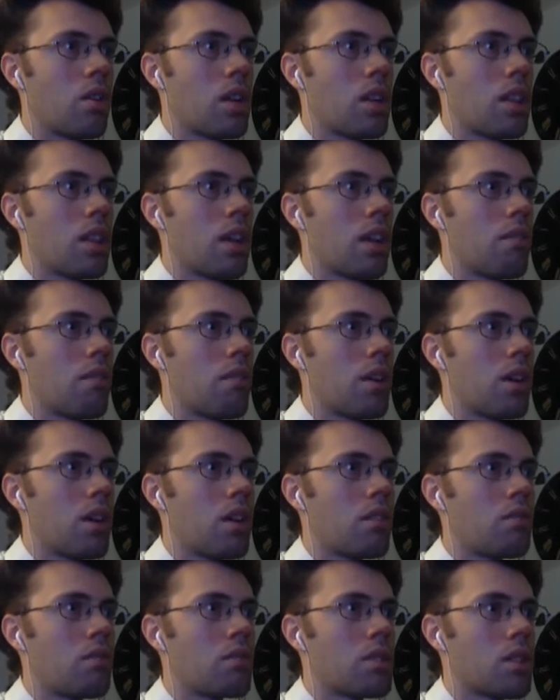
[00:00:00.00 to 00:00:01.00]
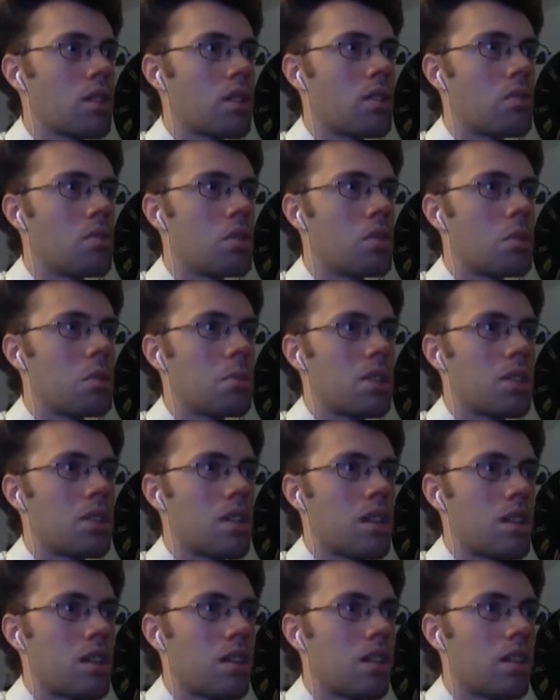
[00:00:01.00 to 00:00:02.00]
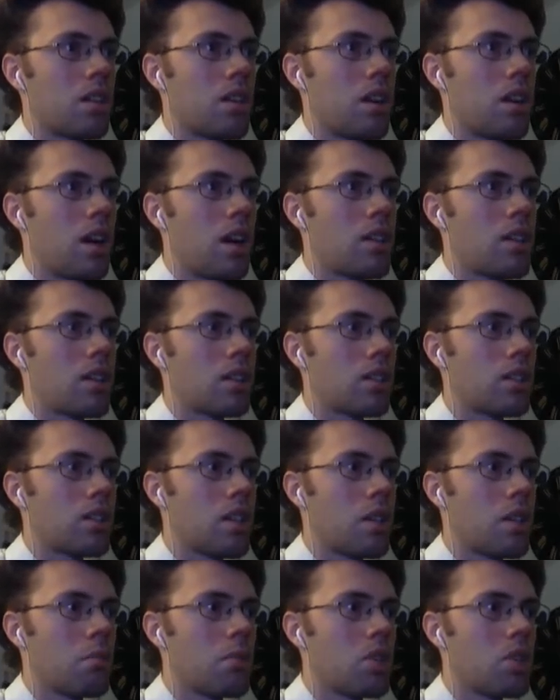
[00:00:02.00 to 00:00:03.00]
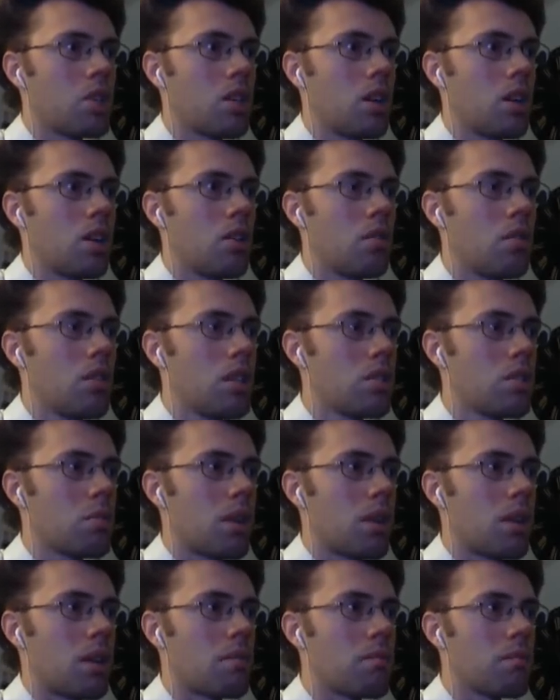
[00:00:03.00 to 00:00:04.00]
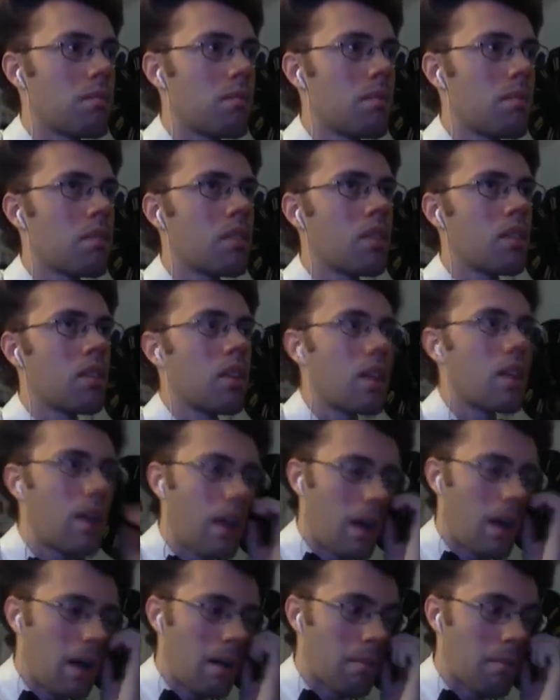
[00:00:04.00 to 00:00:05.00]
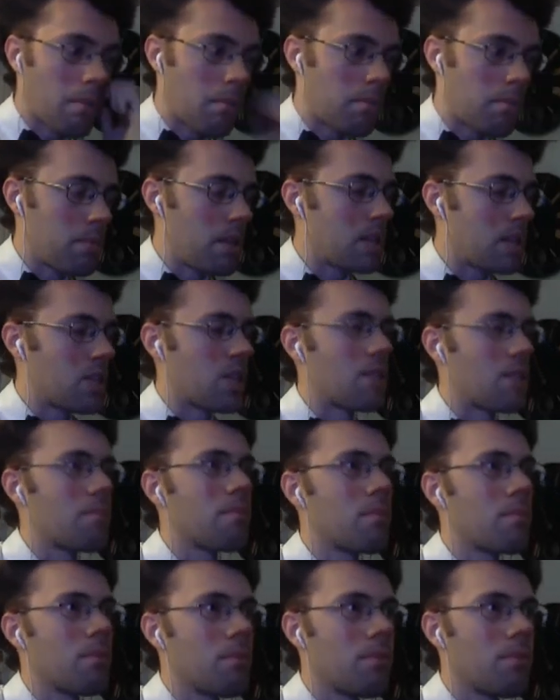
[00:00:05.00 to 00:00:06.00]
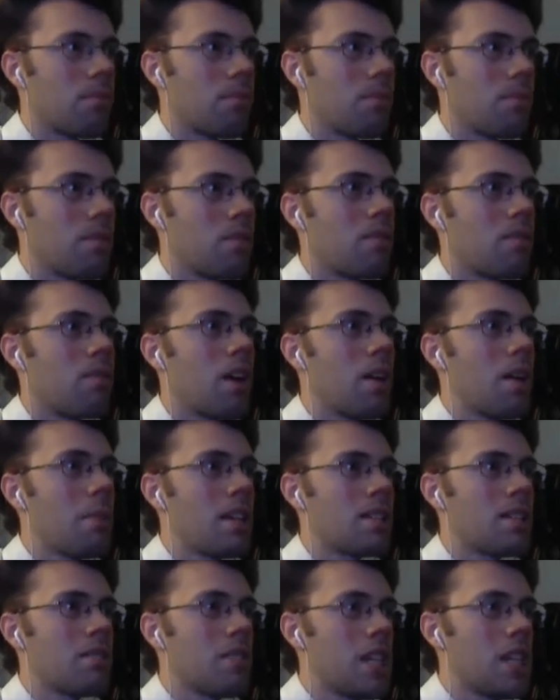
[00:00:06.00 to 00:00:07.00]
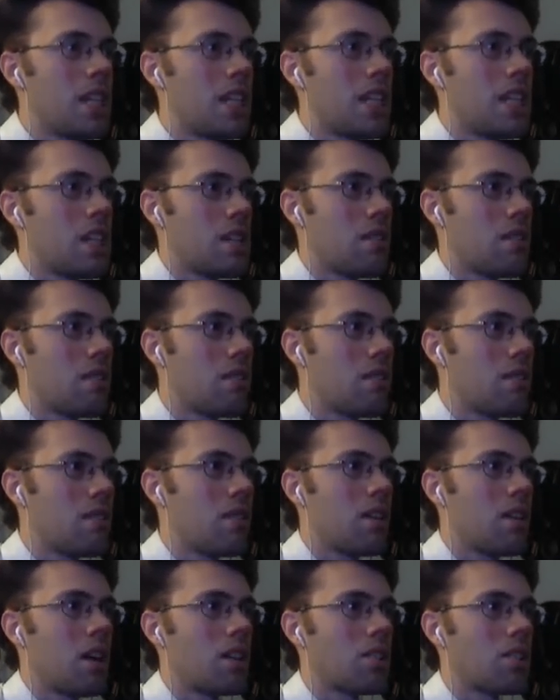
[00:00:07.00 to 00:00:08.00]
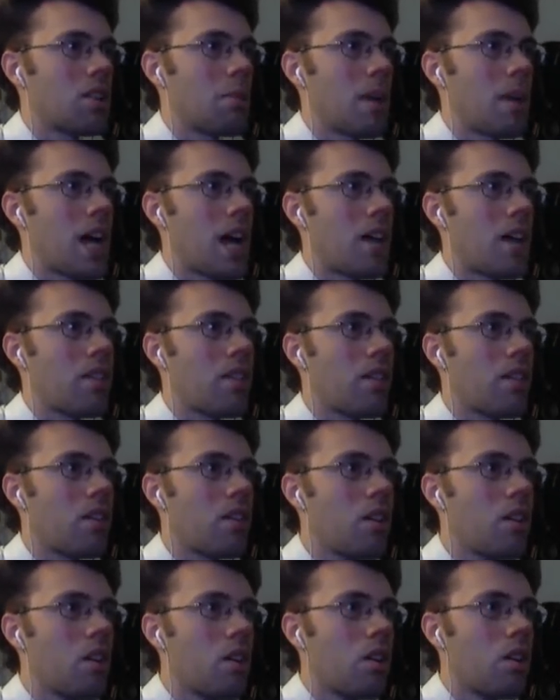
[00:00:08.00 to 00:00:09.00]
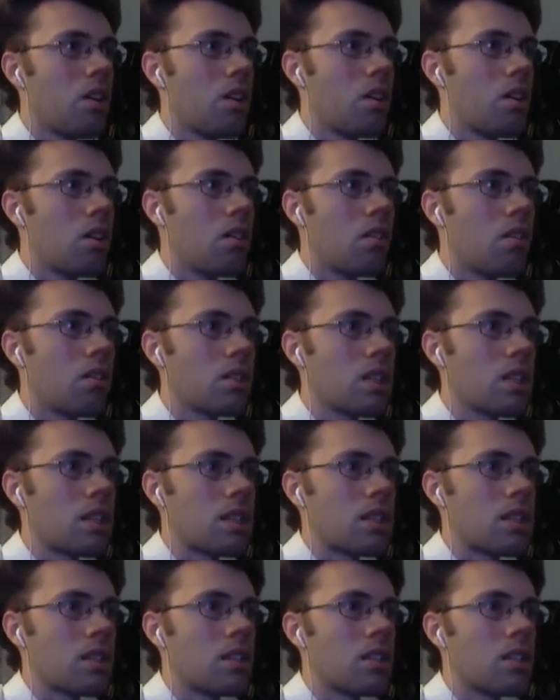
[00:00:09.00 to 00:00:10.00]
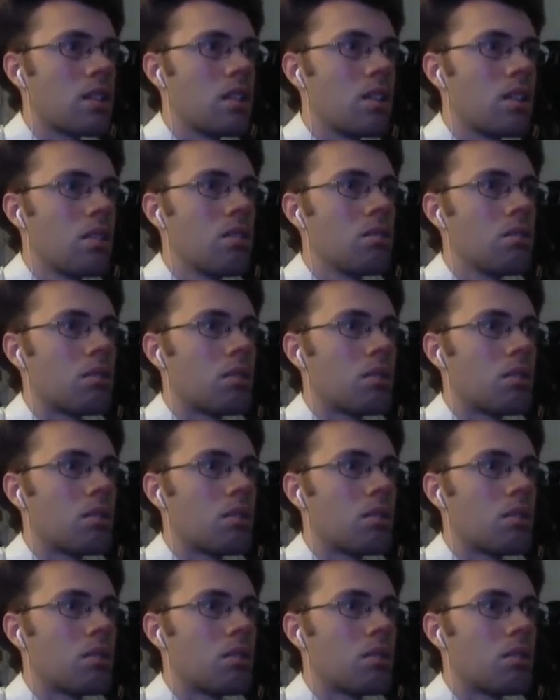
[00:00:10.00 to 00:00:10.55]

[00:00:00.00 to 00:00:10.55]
in that way was a huge mistake. I think this time we should go this way. Ow, itchy. Why am I so itchy? I took a bath. What's this? Oh,